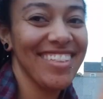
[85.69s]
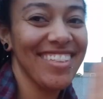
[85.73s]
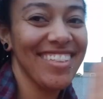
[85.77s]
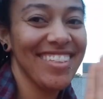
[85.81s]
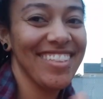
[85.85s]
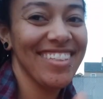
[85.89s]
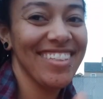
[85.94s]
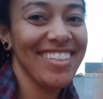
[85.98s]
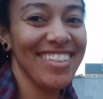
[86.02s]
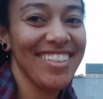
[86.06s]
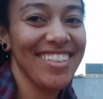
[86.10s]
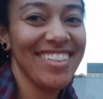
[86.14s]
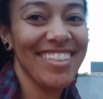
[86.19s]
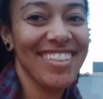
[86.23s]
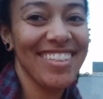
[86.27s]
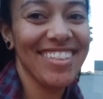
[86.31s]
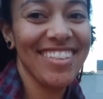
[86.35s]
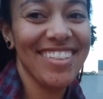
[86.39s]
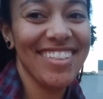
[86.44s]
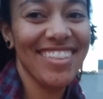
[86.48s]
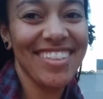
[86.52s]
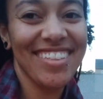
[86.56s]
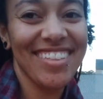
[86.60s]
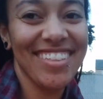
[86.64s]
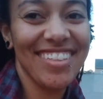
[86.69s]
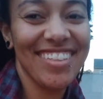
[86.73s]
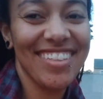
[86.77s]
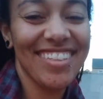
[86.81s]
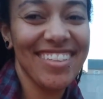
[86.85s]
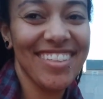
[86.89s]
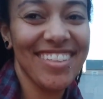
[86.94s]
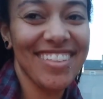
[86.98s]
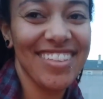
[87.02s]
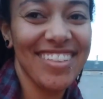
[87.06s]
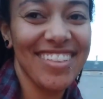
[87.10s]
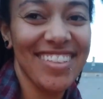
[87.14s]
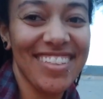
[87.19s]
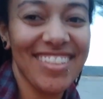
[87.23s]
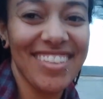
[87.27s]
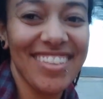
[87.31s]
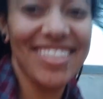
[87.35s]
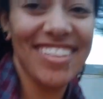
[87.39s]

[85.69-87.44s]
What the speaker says: (silence)